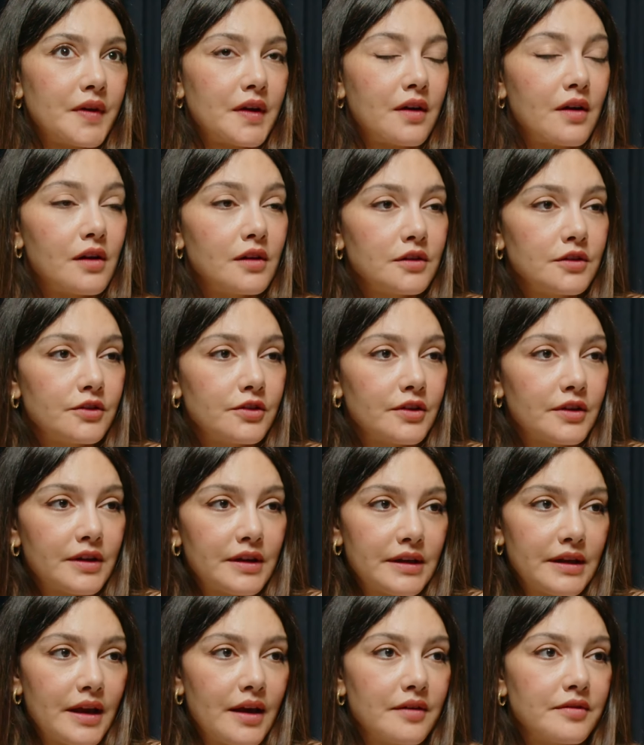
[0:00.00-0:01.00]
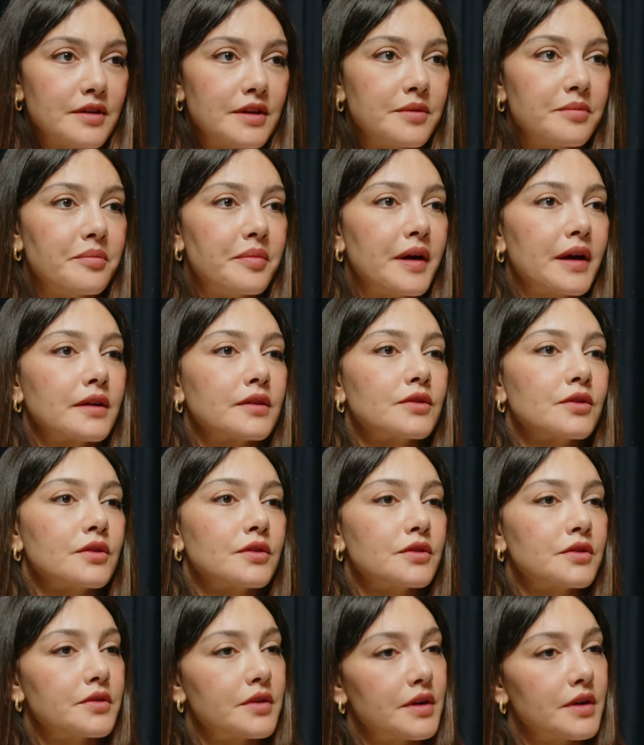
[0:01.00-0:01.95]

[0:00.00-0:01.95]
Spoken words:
culture can have an impact on